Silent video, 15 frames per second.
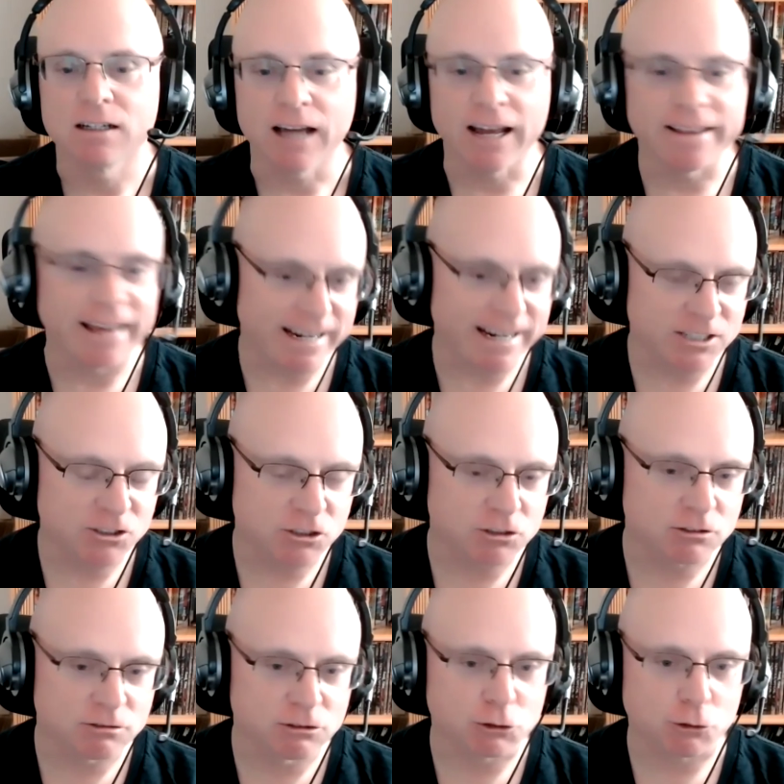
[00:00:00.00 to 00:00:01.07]
And that is
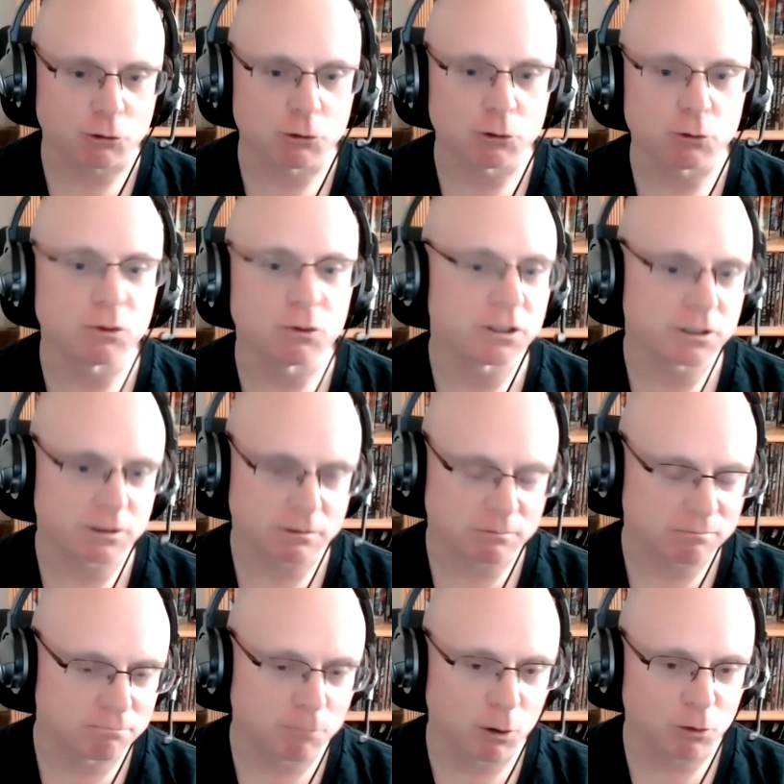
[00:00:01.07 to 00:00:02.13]
true with
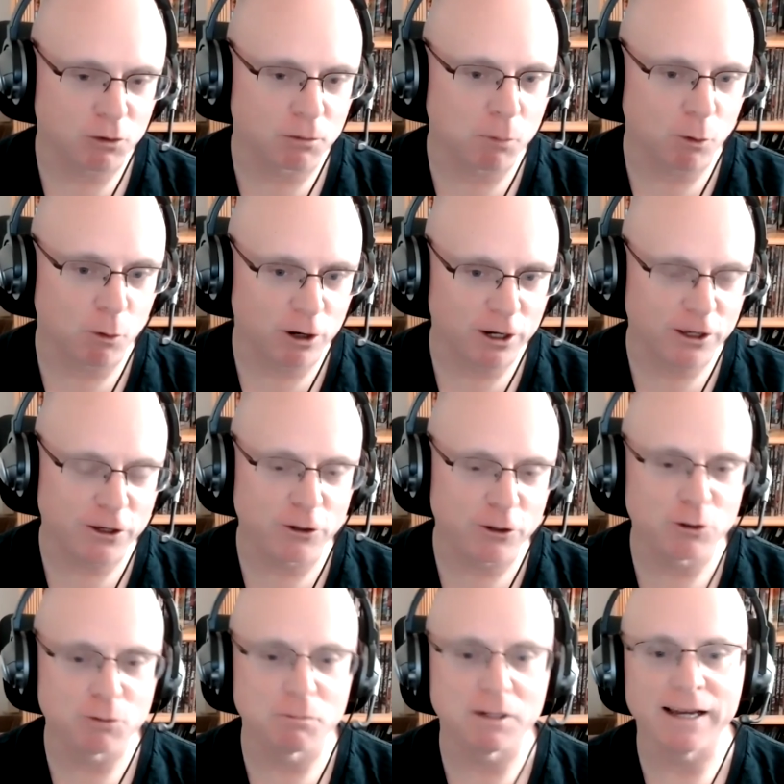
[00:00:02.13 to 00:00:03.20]
both the Borg
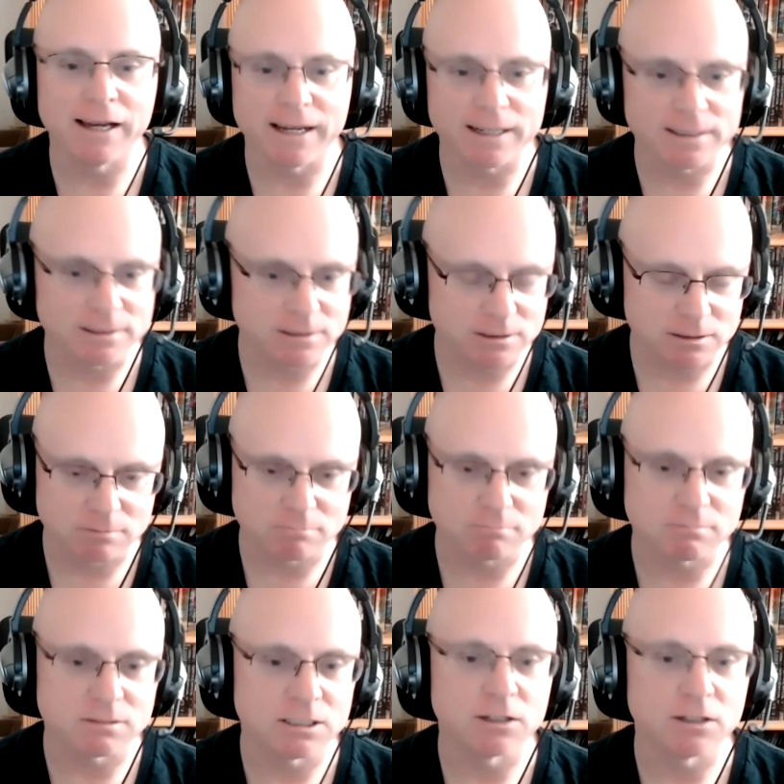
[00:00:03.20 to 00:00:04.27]
cube and
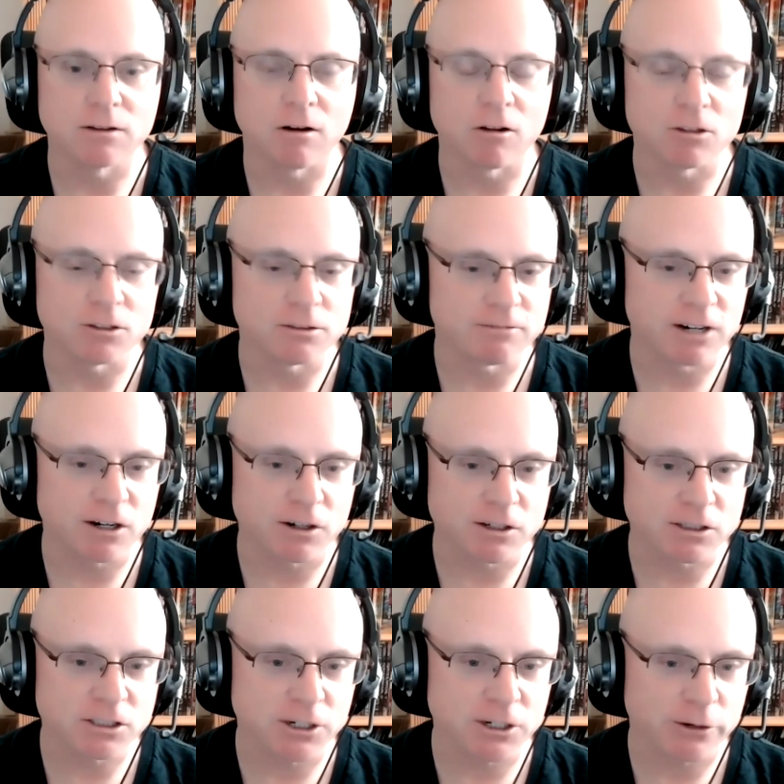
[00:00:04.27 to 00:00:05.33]
all the
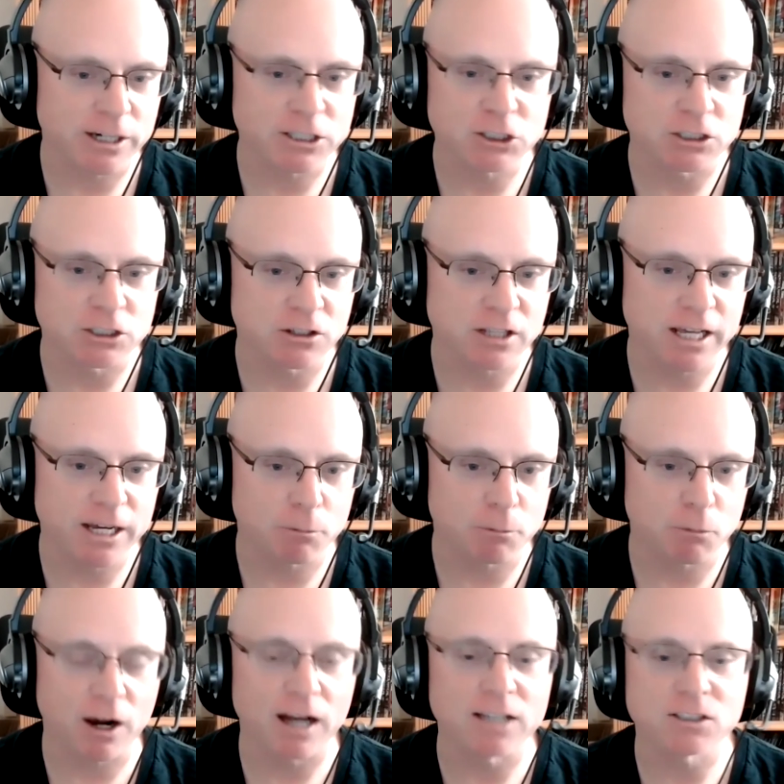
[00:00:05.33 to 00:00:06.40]
various iterations of the
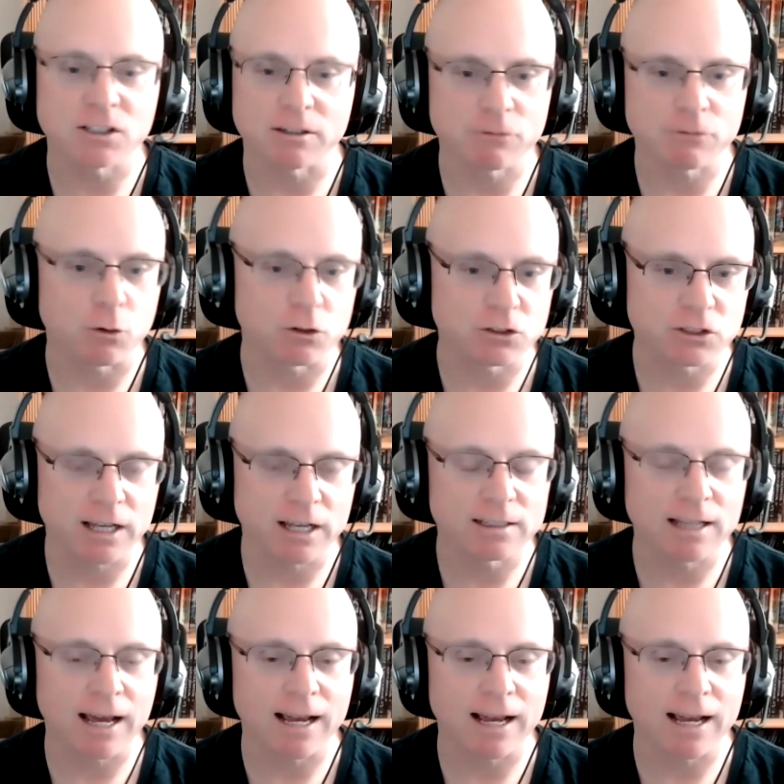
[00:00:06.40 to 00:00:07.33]
Enterprise, and of course that